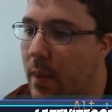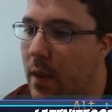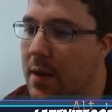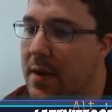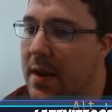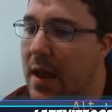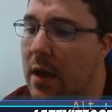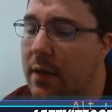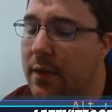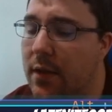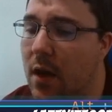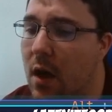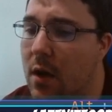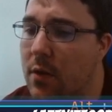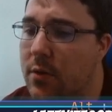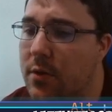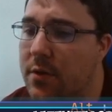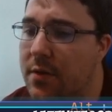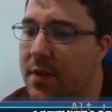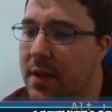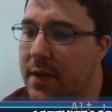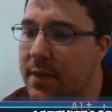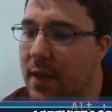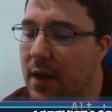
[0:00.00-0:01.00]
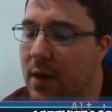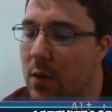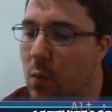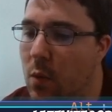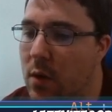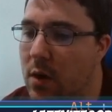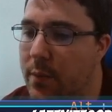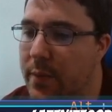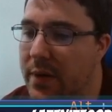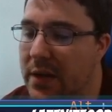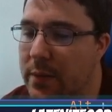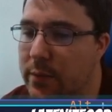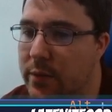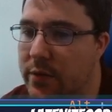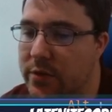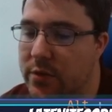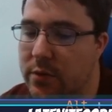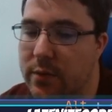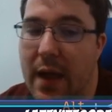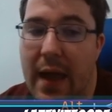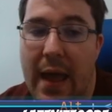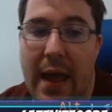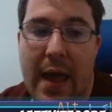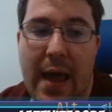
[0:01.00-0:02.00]
Now the other thing that I want to be able
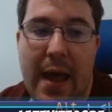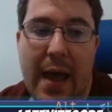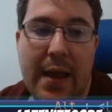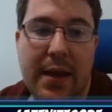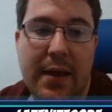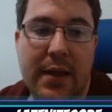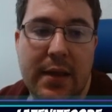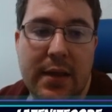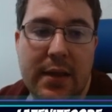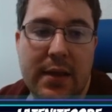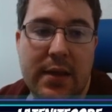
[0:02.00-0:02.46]
to add